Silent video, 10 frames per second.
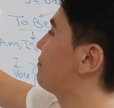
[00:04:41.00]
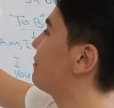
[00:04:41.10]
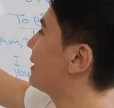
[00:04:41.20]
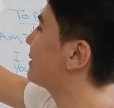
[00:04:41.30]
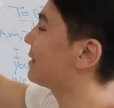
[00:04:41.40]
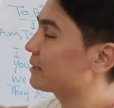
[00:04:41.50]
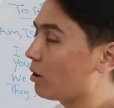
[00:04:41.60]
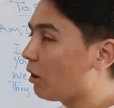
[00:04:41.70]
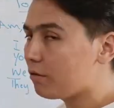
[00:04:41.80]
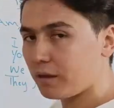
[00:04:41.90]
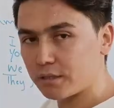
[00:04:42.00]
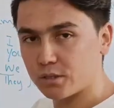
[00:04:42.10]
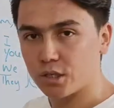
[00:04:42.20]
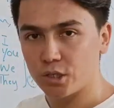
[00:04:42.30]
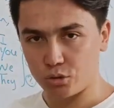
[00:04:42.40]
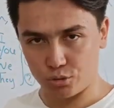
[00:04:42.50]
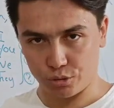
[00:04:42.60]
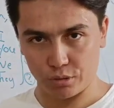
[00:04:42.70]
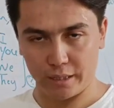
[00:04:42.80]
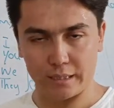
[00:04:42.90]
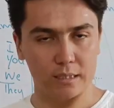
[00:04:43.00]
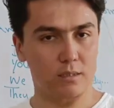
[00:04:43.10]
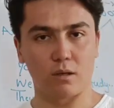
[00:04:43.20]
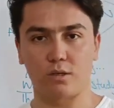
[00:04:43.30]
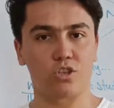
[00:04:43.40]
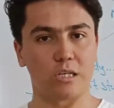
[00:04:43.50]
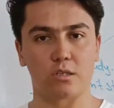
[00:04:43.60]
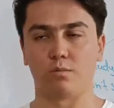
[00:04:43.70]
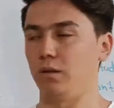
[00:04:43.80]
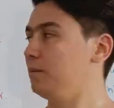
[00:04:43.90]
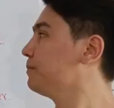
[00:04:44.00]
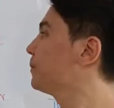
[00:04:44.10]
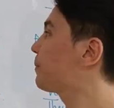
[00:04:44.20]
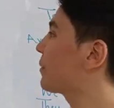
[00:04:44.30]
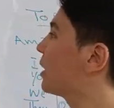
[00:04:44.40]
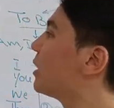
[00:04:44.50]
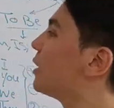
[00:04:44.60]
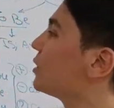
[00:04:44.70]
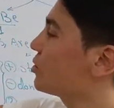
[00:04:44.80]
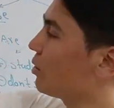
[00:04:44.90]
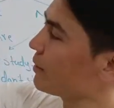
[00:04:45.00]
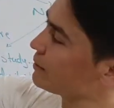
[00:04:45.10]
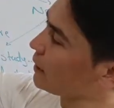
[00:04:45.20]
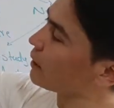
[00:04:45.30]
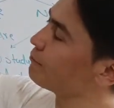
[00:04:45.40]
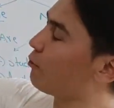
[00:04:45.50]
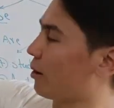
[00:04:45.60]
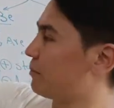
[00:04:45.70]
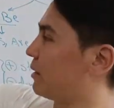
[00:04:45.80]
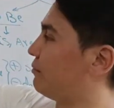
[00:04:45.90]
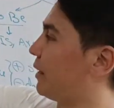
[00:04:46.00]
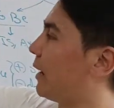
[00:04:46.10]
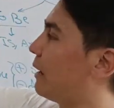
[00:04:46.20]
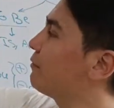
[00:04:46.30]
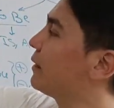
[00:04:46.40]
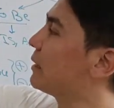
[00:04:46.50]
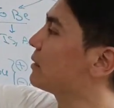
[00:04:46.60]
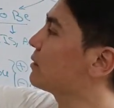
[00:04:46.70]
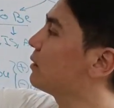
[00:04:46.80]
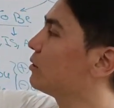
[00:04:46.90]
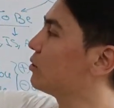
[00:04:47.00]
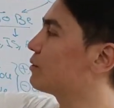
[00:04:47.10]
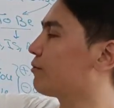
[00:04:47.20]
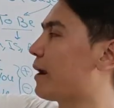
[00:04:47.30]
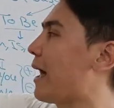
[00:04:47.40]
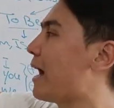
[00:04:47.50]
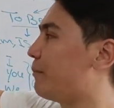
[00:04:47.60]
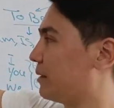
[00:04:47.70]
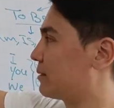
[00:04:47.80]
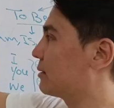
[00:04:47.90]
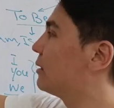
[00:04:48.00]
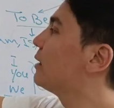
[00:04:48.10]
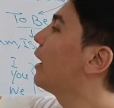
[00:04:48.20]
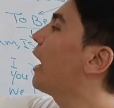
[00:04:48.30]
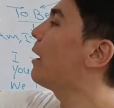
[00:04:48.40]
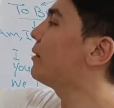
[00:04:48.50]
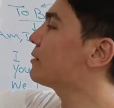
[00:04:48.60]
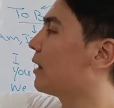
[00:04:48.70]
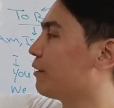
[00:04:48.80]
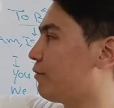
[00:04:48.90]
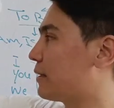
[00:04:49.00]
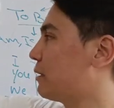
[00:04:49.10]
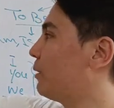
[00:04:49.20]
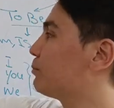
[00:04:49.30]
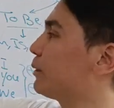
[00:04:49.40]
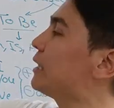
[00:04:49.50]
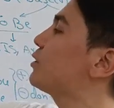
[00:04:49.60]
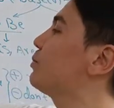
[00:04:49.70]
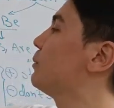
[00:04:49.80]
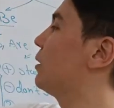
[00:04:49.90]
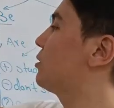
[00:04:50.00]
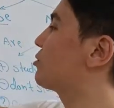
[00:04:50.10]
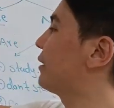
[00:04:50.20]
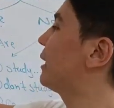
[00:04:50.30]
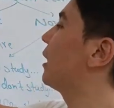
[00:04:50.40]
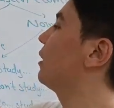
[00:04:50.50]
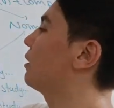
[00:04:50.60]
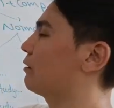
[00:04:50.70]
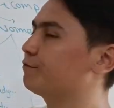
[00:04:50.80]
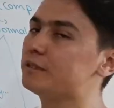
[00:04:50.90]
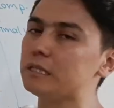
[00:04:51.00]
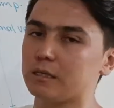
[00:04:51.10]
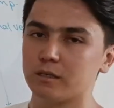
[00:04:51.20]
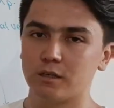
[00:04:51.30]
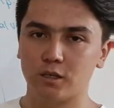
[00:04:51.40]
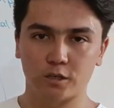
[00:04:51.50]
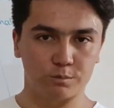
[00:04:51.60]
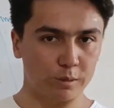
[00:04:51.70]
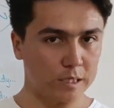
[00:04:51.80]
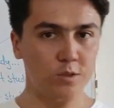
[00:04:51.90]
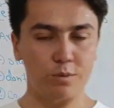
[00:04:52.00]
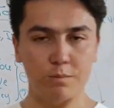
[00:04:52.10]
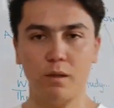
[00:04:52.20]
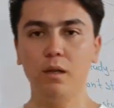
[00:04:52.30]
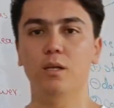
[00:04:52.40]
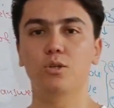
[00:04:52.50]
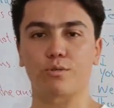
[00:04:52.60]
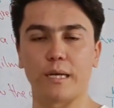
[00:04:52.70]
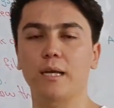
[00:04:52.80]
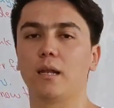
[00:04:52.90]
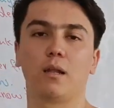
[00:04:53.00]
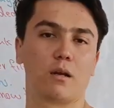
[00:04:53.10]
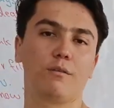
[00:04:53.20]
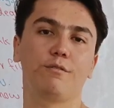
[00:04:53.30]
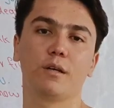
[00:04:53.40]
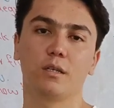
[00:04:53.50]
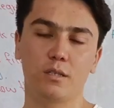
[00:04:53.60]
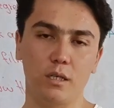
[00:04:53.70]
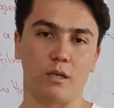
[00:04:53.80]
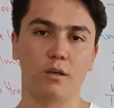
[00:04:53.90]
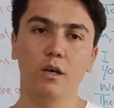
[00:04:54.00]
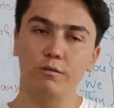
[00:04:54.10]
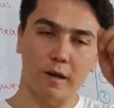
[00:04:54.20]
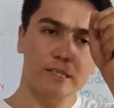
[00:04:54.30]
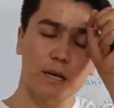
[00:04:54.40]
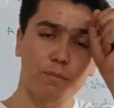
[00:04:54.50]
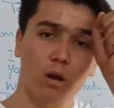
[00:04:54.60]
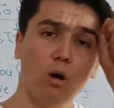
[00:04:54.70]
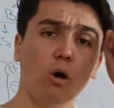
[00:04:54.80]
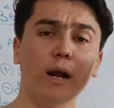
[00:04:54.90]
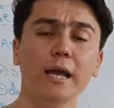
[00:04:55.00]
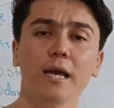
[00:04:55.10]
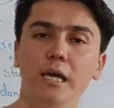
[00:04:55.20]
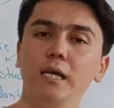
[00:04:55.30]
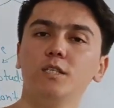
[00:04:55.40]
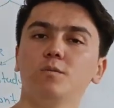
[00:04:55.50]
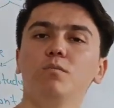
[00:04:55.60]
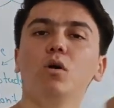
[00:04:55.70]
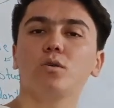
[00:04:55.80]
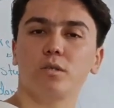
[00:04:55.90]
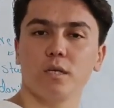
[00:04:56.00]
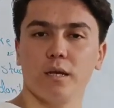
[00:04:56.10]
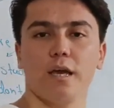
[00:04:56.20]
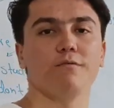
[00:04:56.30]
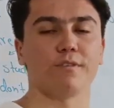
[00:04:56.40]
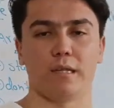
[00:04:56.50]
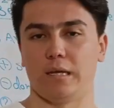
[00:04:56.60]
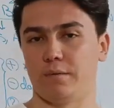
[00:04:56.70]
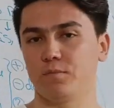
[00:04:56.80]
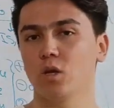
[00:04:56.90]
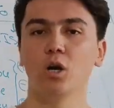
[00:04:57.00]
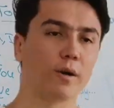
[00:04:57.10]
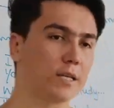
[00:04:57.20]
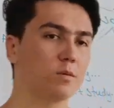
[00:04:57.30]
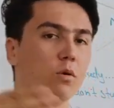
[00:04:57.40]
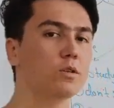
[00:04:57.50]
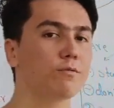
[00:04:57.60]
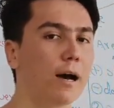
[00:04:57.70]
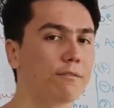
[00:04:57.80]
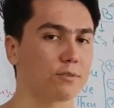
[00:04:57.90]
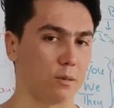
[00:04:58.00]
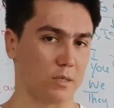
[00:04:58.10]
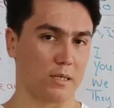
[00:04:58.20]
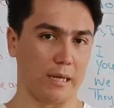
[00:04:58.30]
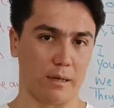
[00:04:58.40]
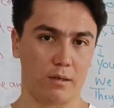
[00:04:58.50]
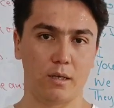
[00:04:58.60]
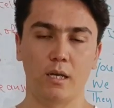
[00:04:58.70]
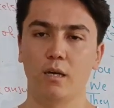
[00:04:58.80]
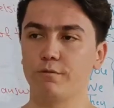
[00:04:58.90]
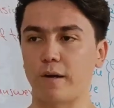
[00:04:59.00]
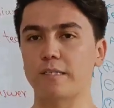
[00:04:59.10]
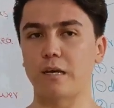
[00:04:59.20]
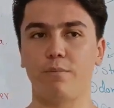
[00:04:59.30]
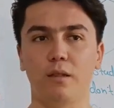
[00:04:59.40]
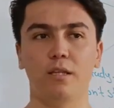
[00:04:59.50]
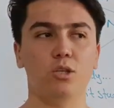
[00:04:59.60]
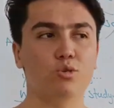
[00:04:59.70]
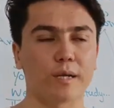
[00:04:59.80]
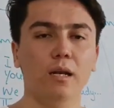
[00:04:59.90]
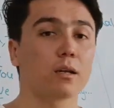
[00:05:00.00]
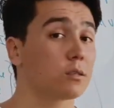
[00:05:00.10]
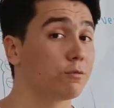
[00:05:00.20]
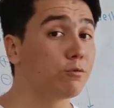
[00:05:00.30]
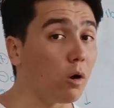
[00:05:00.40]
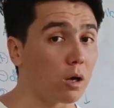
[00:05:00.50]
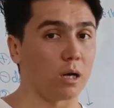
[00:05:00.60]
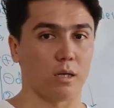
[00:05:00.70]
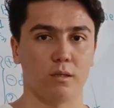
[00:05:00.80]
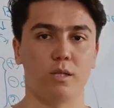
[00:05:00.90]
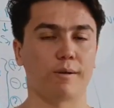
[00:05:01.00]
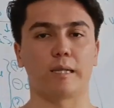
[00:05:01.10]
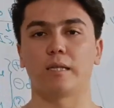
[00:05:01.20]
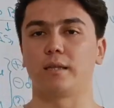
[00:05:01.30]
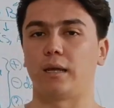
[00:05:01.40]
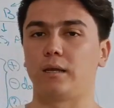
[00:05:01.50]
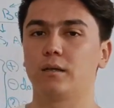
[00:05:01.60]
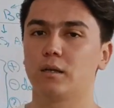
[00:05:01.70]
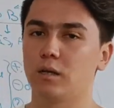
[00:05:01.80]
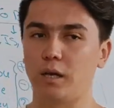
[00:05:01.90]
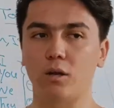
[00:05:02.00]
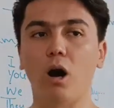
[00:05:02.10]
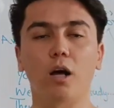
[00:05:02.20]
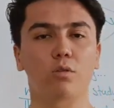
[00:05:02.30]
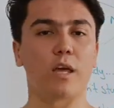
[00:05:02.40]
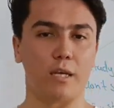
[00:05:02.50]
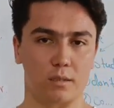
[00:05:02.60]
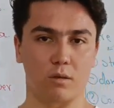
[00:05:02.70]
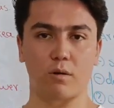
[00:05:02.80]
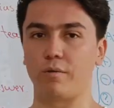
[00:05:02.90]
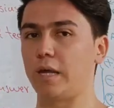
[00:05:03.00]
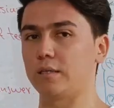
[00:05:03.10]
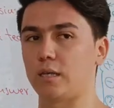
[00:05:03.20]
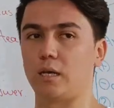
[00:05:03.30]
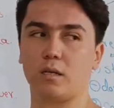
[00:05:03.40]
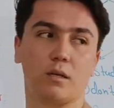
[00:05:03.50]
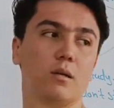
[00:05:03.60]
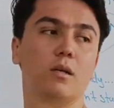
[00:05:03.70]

is a fact that is always true. It is not changeable. So the second form that we have, it is used for habits. Habits like, for example, British people drink a lot of tea. British people drink a lot of tea, for example. Or he smokes every day. He smokes 5 times a day. For example, they drink lots of water during the day, in hot days, or we can say in